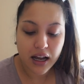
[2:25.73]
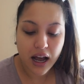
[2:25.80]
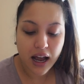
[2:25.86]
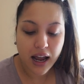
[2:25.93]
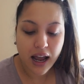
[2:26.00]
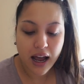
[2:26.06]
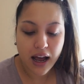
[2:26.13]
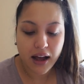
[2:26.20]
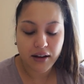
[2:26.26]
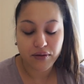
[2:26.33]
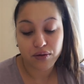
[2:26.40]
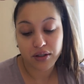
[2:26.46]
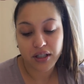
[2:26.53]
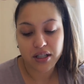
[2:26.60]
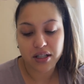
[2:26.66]
I
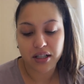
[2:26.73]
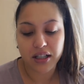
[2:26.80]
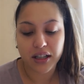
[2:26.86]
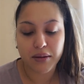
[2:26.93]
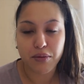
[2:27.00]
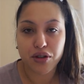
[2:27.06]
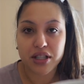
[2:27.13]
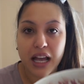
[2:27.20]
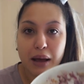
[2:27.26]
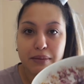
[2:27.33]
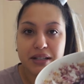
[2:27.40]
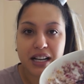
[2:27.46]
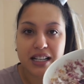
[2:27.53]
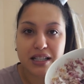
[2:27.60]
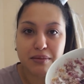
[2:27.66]
have, well, doesn't look the most
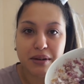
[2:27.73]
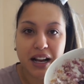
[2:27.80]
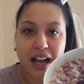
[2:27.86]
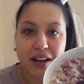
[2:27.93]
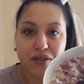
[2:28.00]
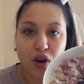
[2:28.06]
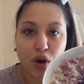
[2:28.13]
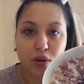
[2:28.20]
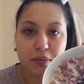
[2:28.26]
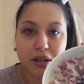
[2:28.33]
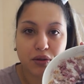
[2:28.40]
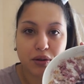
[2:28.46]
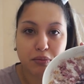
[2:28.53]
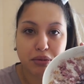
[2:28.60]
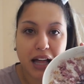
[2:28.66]
appetizing, but I have
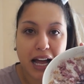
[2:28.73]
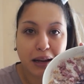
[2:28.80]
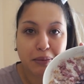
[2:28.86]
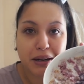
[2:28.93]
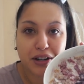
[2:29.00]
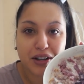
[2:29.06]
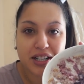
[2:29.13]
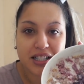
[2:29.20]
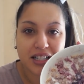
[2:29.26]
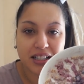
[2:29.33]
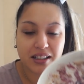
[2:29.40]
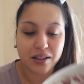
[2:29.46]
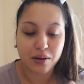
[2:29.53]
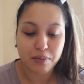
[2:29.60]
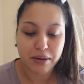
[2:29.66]
oatmeal with blackberries and
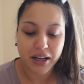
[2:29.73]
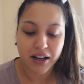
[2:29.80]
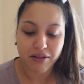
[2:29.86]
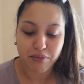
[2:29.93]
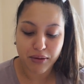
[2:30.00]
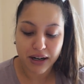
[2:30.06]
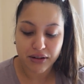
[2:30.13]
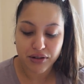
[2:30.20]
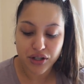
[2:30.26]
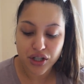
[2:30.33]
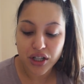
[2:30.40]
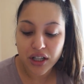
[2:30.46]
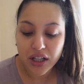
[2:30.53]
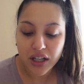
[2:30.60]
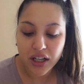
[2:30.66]
a little bit of brown
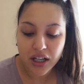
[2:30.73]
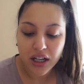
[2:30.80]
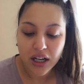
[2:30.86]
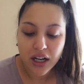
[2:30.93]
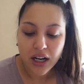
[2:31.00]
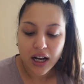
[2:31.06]
sugar.